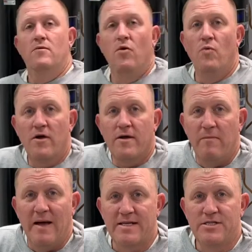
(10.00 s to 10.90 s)
Well, welcome
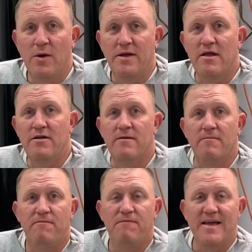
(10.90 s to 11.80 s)
back to another
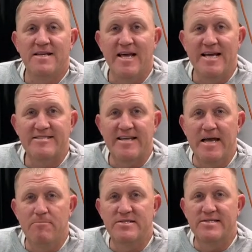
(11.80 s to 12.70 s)
fantastic
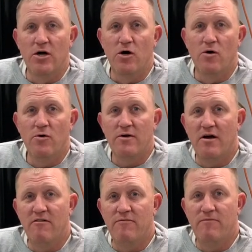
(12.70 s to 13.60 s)
episode
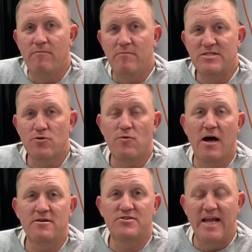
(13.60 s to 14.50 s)
of Mr.
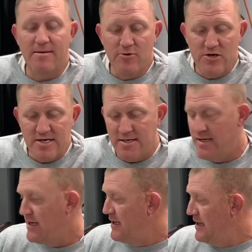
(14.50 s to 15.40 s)
Rodder's Neighborhood.